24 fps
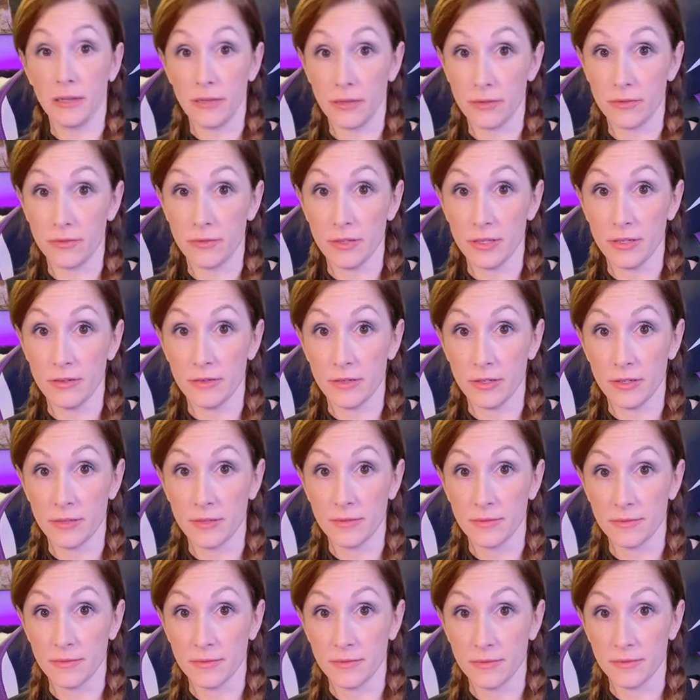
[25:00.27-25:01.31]
like flavor.
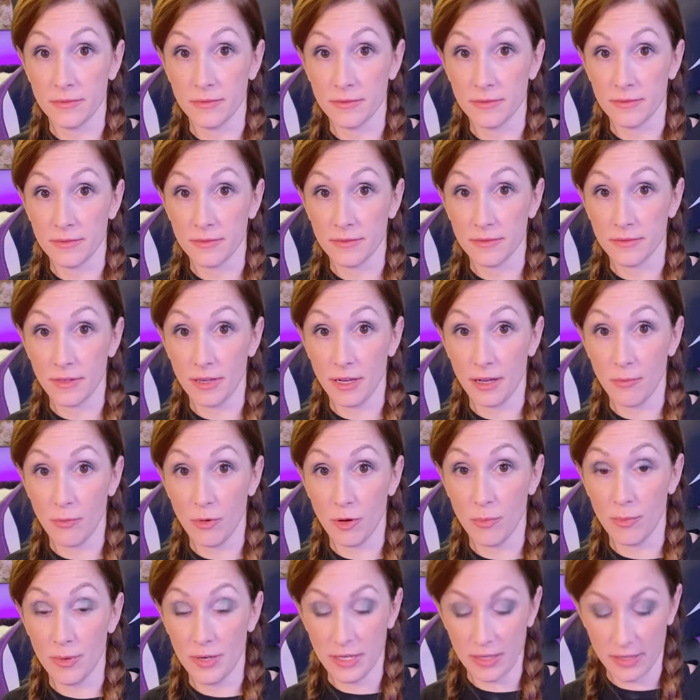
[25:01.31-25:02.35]
I'm
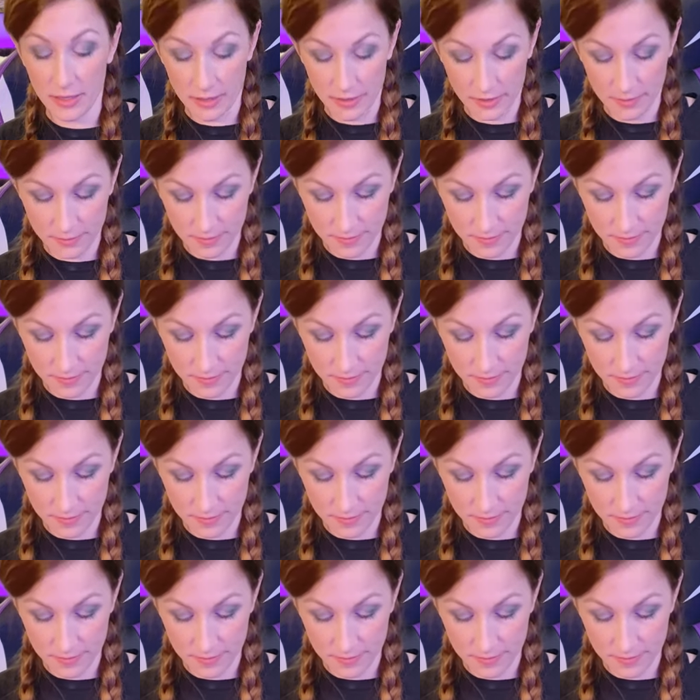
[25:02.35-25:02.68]
opening it.